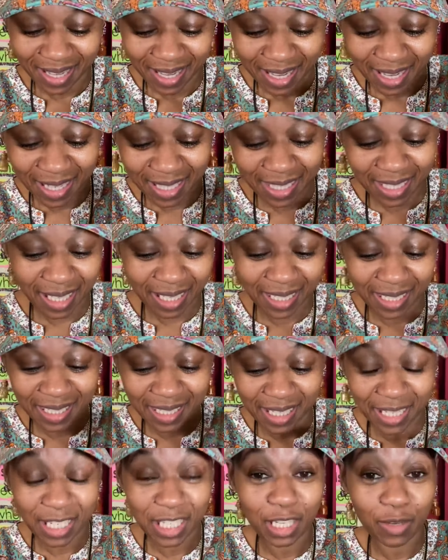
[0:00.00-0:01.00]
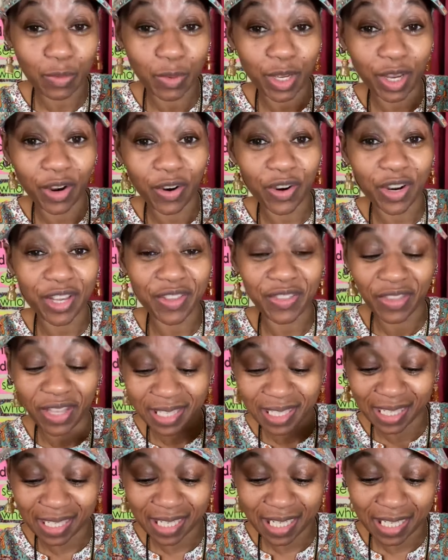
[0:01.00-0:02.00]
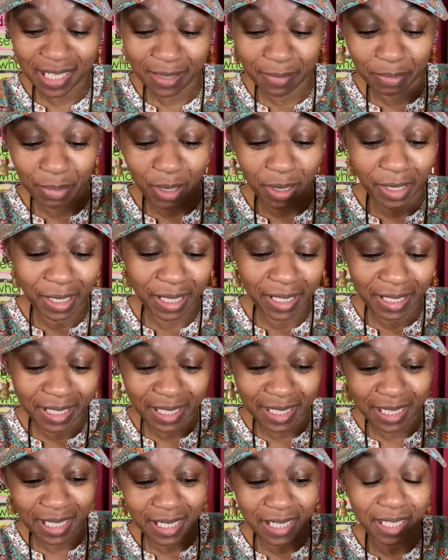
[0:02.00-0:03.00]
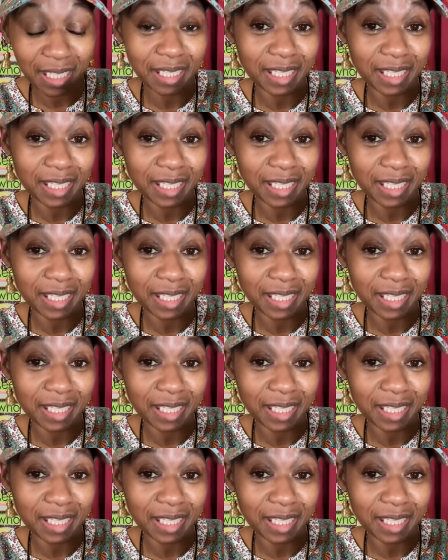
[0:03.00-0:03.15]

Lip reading: It's that season, we are in that season, pumpkin season.